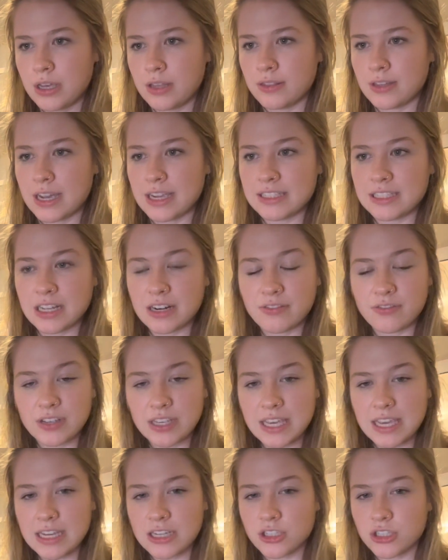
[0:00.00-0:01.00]
the
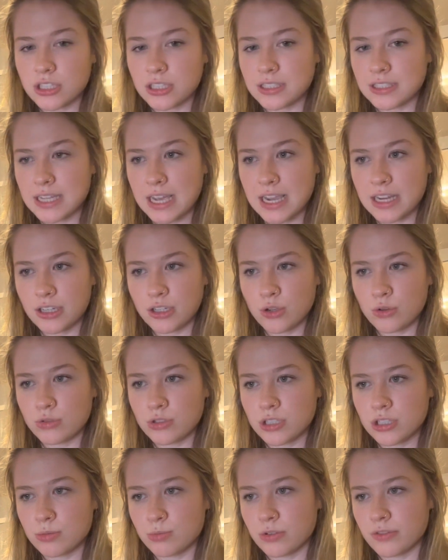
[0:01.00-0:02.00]
identification,
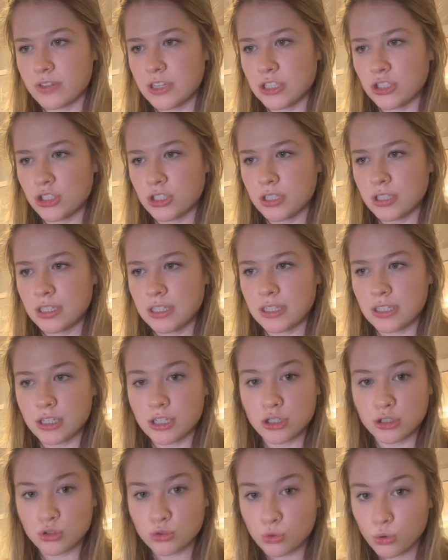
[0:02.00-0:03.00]
diagnosis, prevention, and
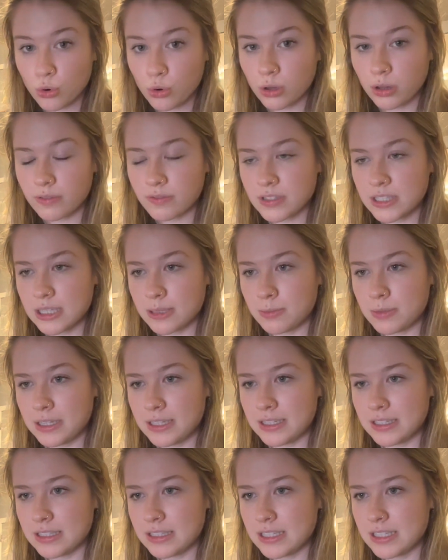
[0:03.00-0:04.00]
control of TB
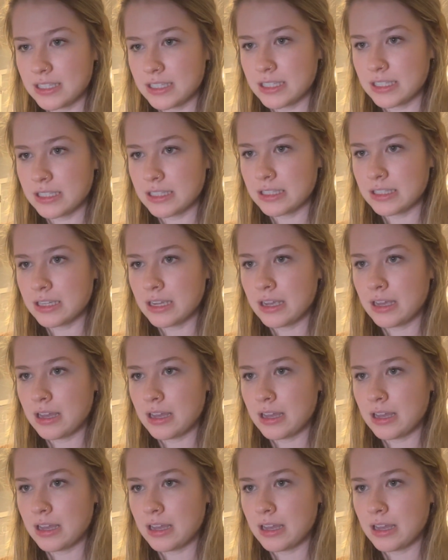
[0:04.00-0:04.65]
diseases.